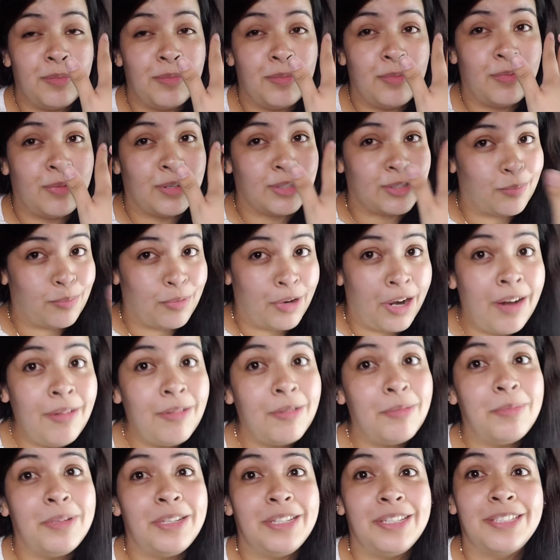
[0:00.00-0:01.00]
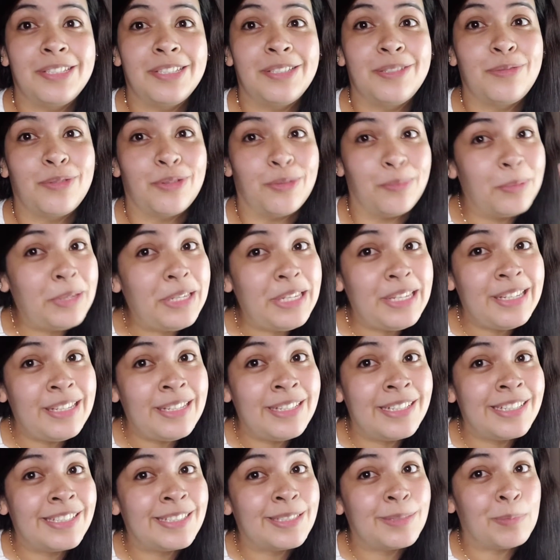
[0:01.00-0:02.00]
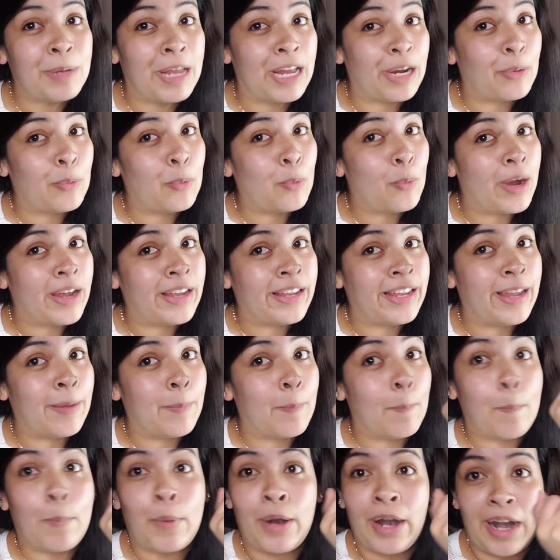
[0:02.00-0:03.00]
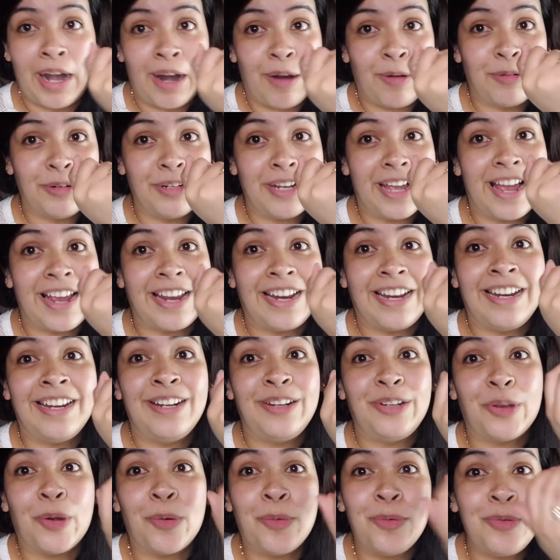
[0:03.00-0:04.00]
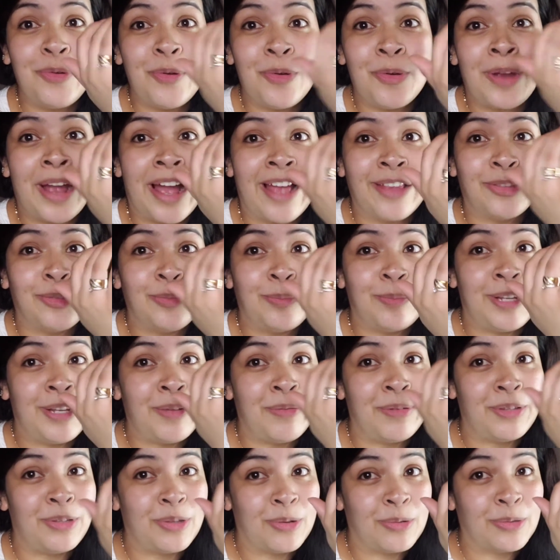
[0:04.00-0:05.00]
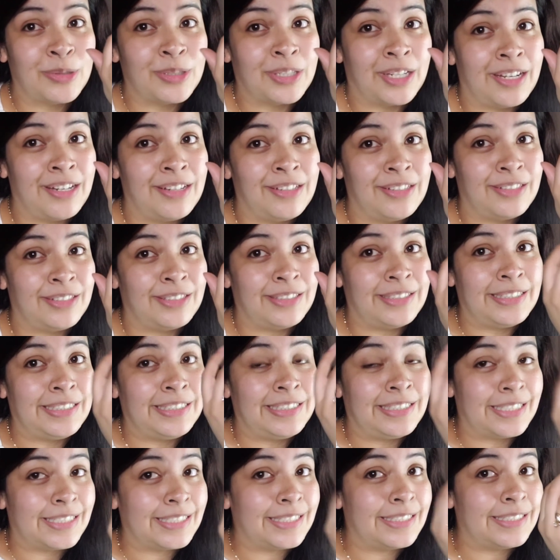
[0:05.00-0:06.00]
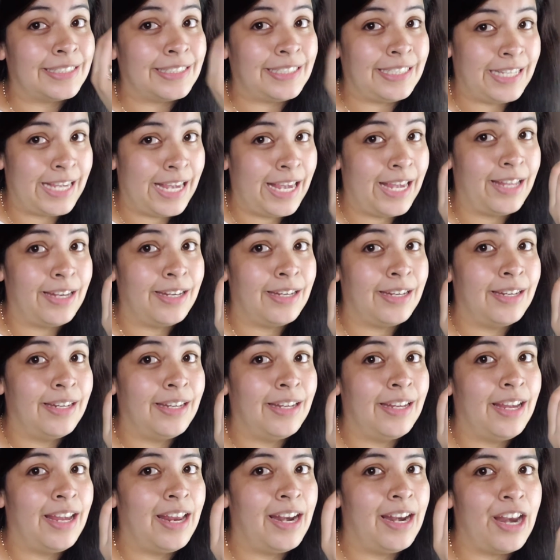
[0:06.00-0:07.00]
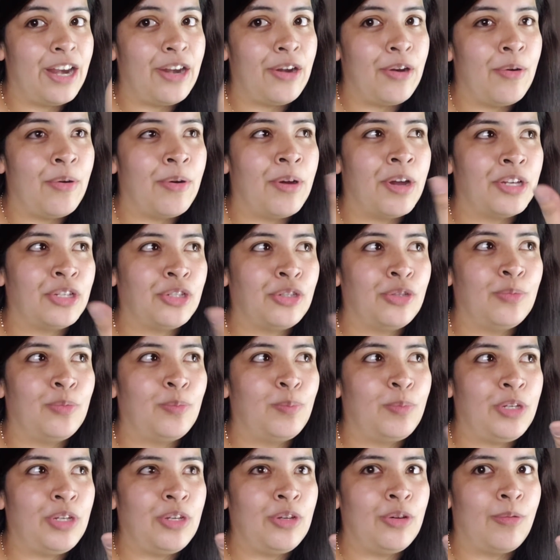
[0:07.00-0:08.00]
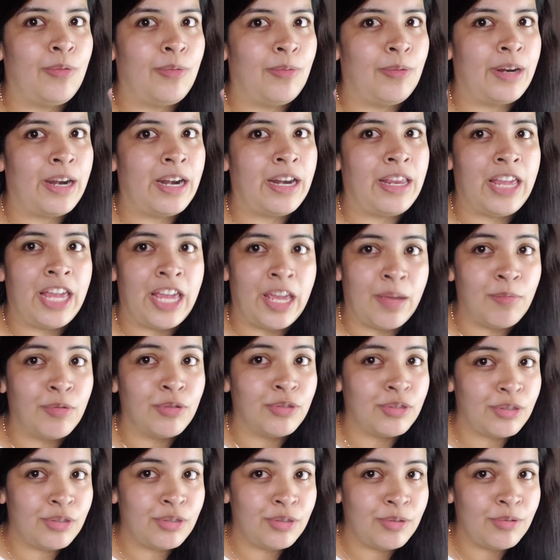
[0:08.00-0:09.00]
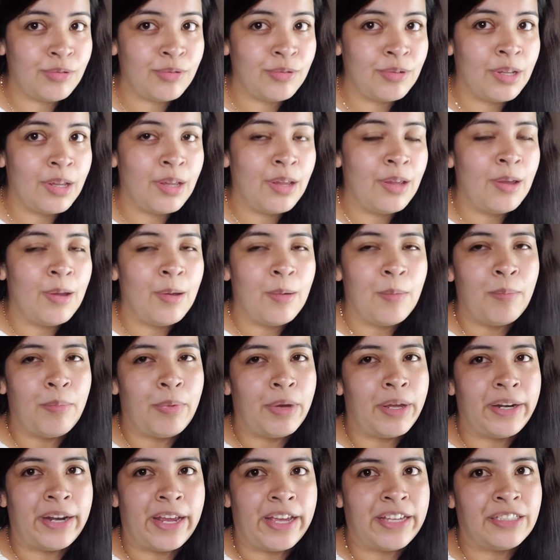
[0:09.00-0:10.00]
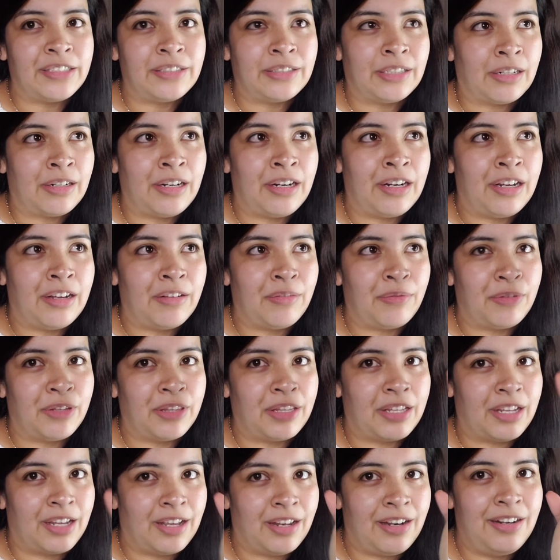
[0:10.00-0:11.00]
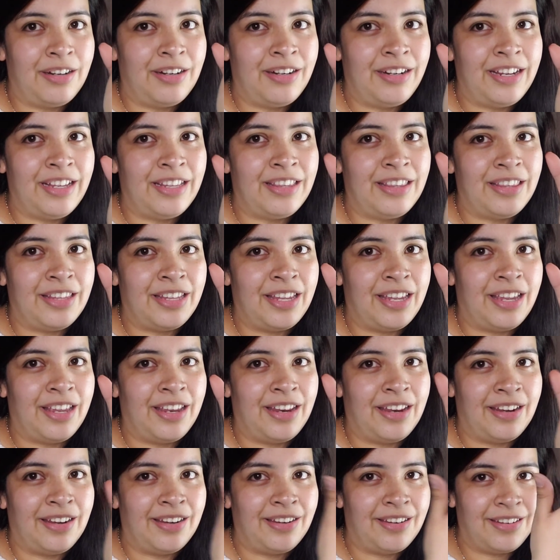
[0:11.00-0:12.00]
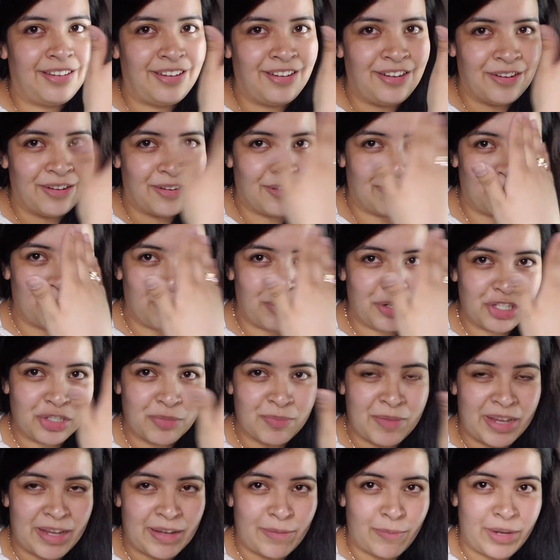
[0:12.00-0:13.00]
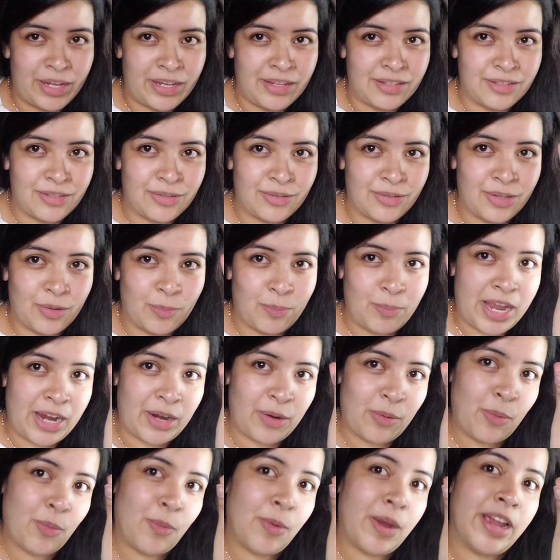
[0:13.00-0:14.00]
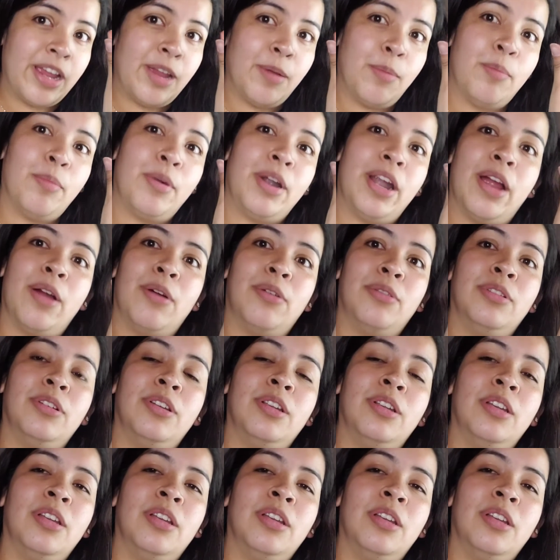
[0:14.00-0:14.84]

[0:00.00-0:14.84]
What's a problem is, for me, it's black, white, and brown. I don't know how to play with those colors just yet, and I know I should be already able to, but I started off with color and then, you know, merged my way into the black and white and brown